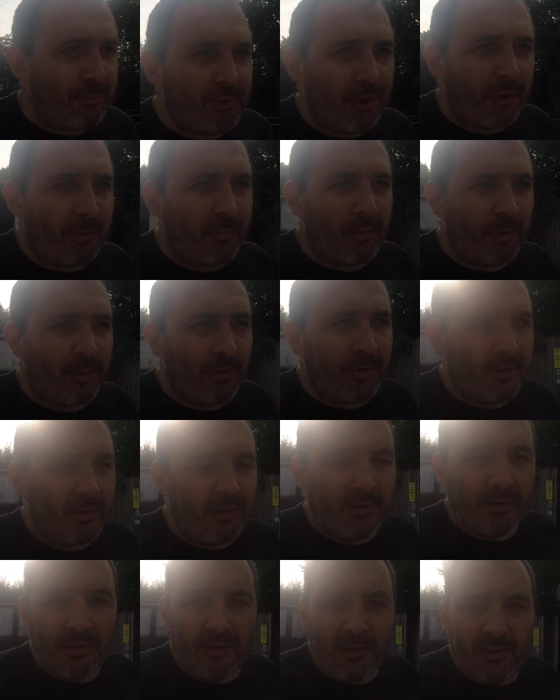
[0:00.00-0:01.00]
Dartmoor,
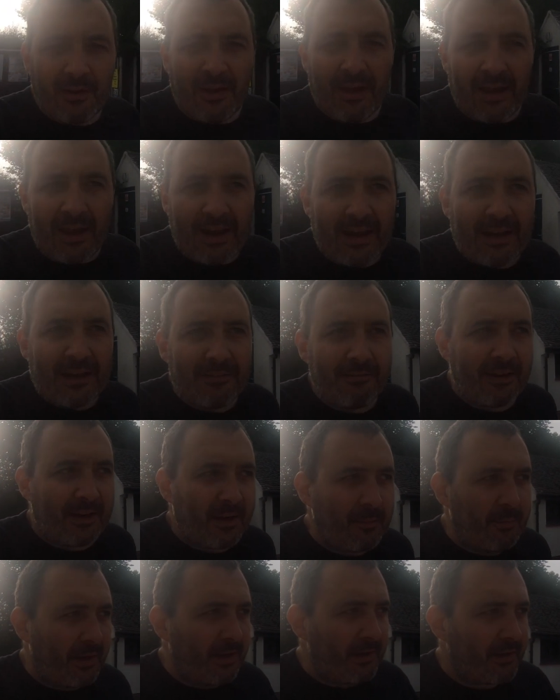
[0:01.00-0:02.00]
highly
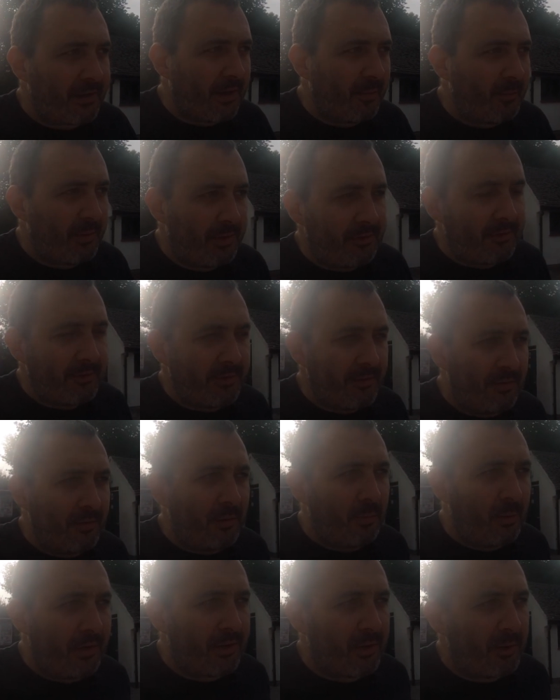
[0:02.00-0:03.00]
recommend coming to
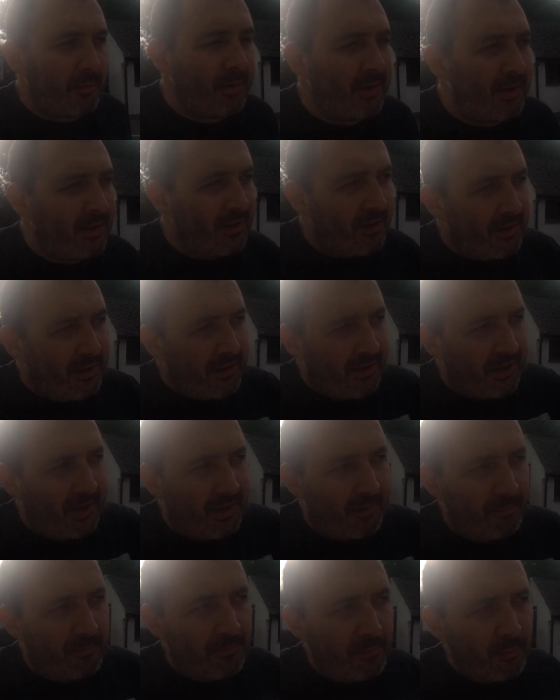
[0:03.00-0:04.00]
Widecombe.
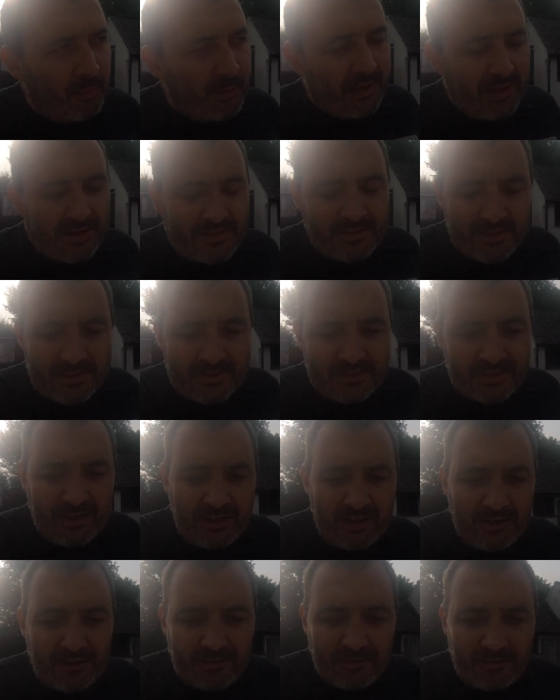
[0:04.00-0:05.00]
Um, we actually
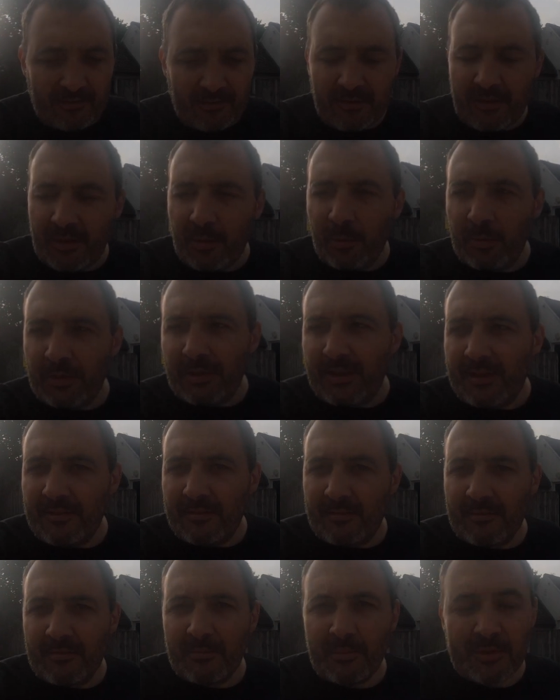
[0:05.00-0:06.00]
stayed at the Old Inn,
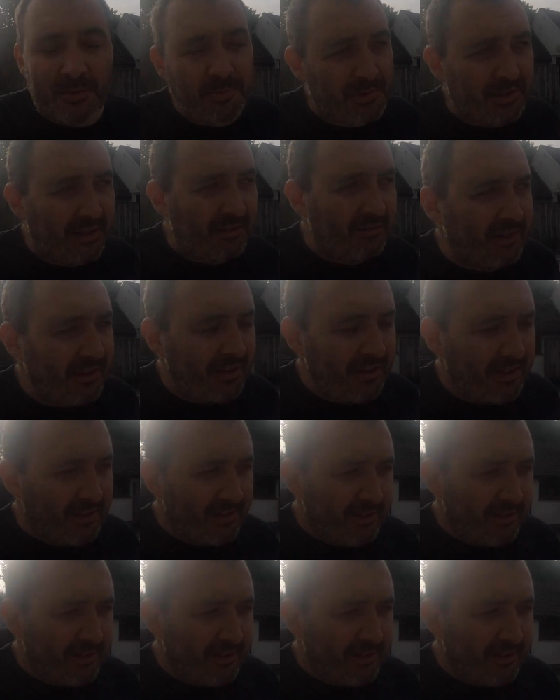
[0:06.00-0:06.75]
which was lovely.